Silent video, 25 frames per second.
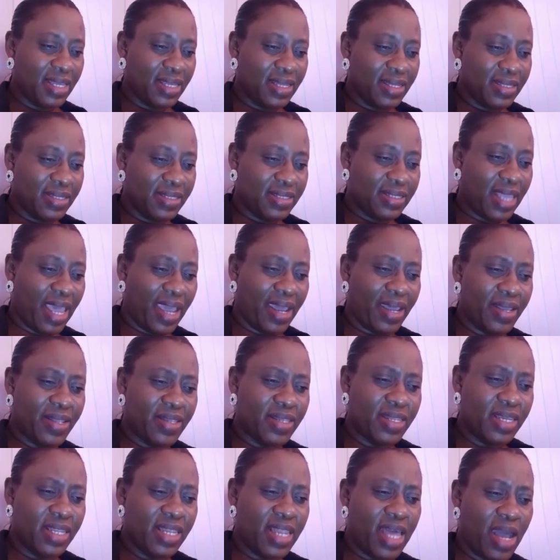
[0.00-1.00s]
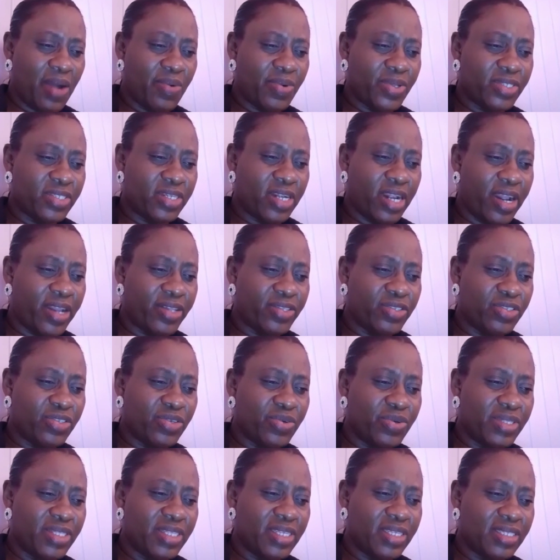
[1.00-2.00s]
Secondly, language arts.
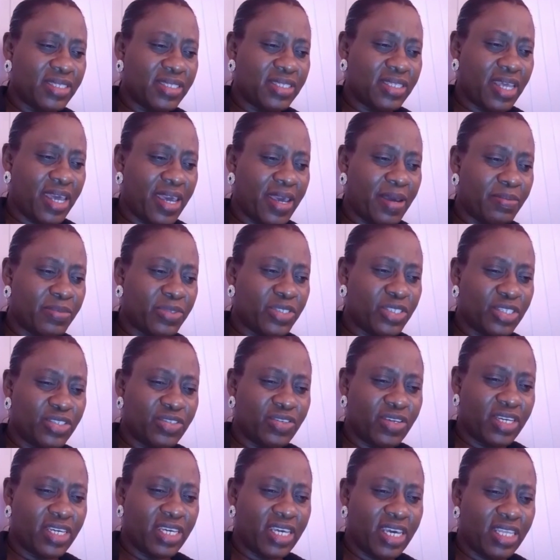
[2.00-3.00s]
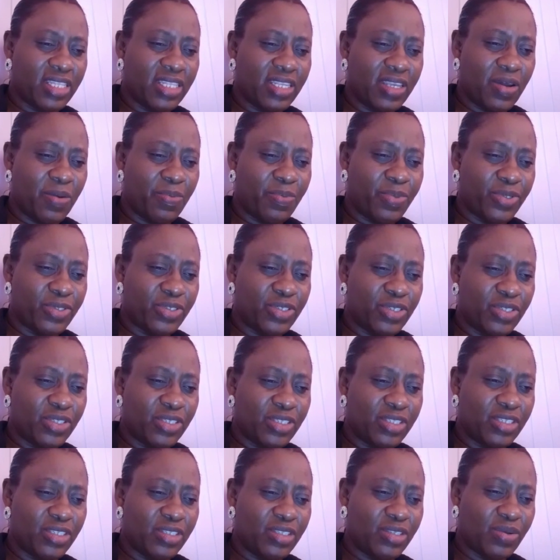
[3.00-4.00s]
During this time, children get the
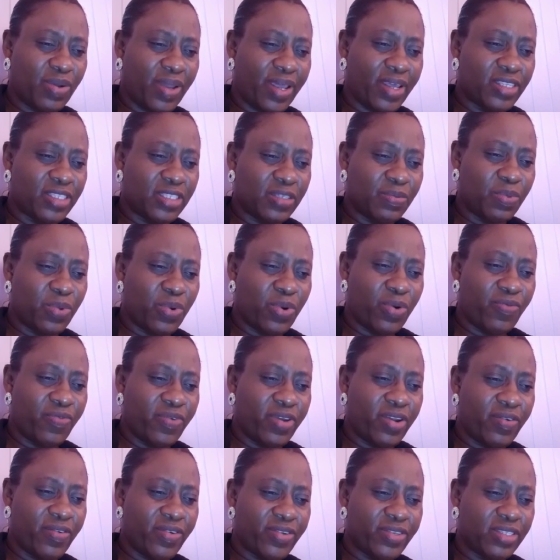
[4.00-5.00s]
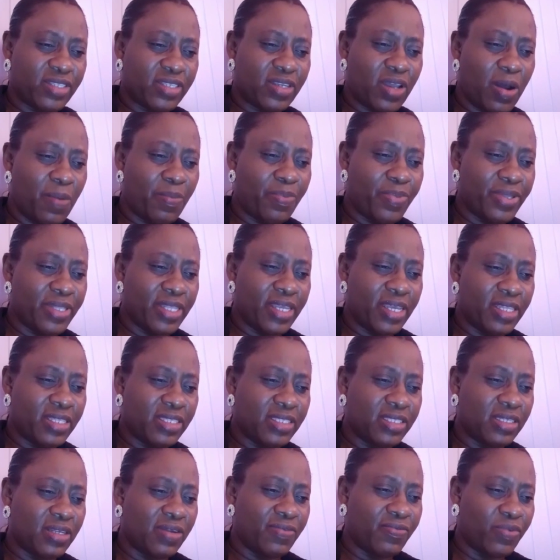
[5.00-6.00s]
opportunity to explore various
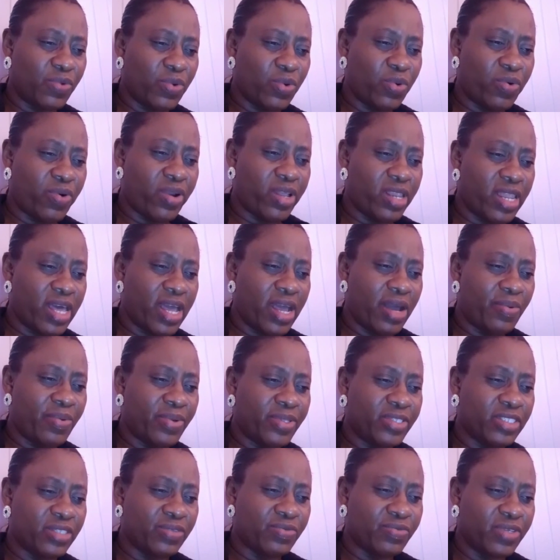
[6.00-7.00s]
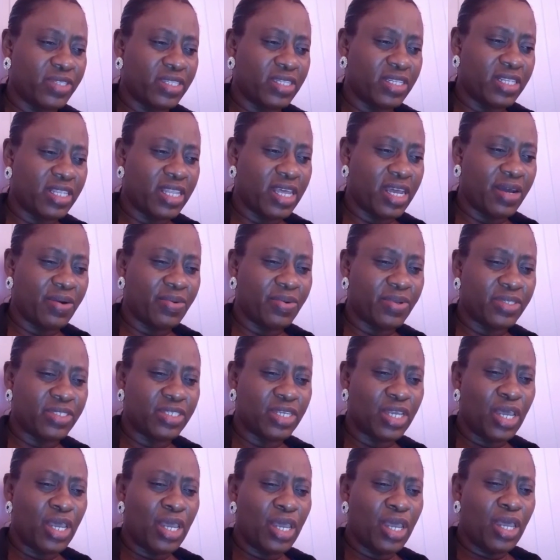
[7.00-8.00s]
components of oral language and written language.
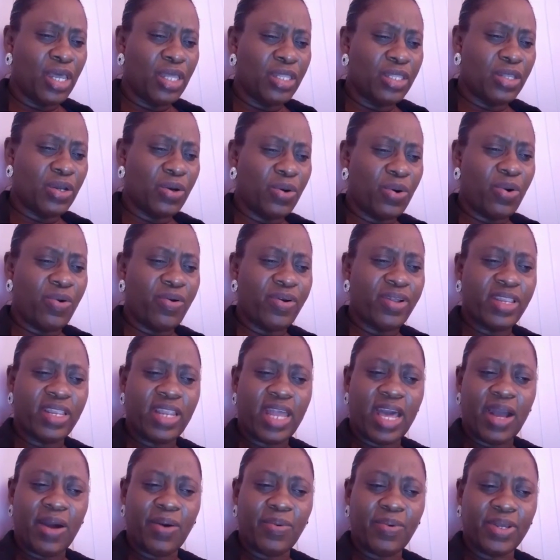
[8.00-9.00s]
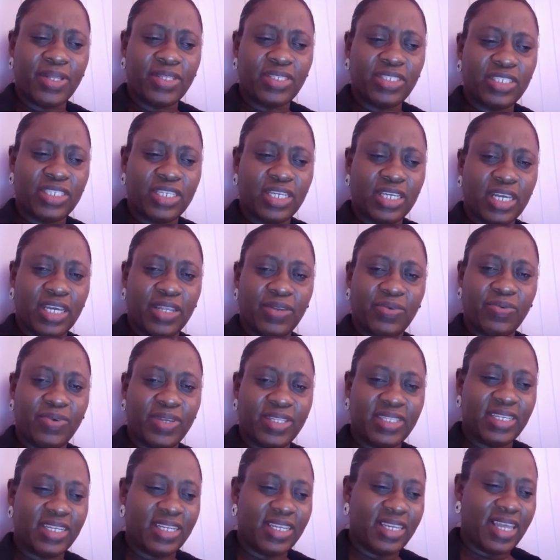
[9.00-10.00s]
The oral language and
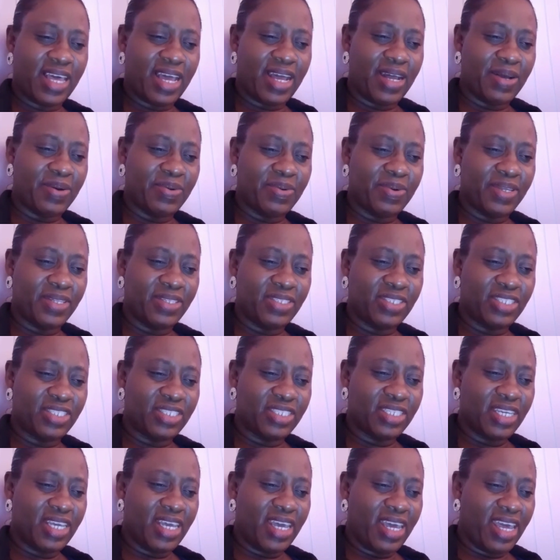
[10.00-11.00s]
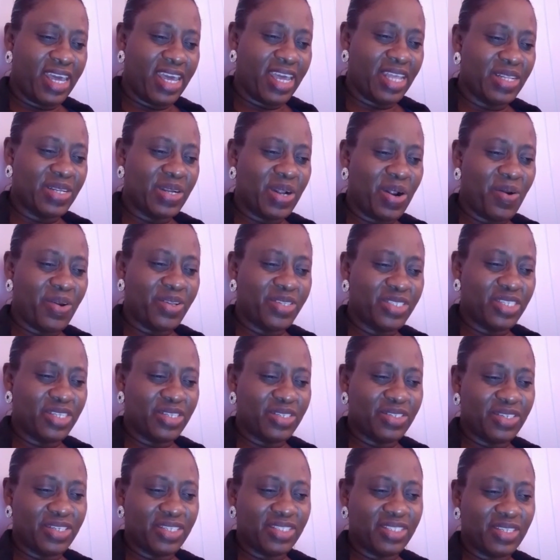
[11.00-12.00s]
written language encourage
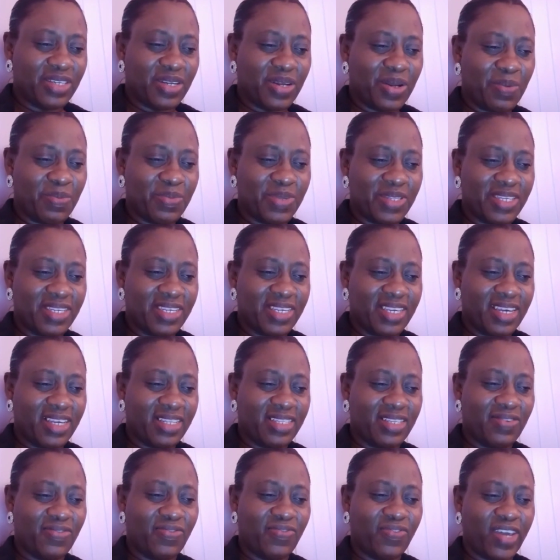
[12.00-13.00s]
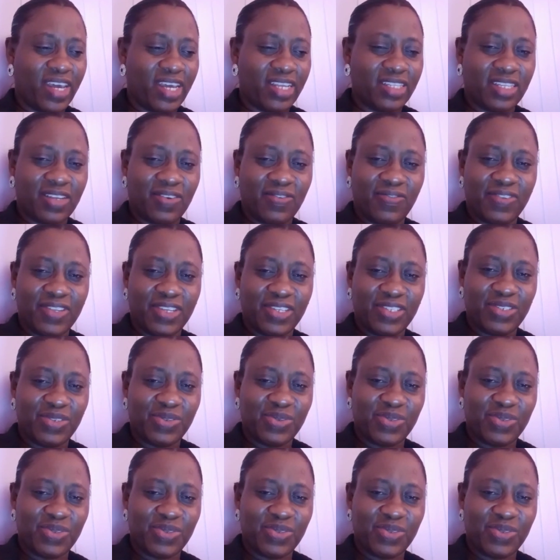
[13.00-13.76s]
children to communicate effectively through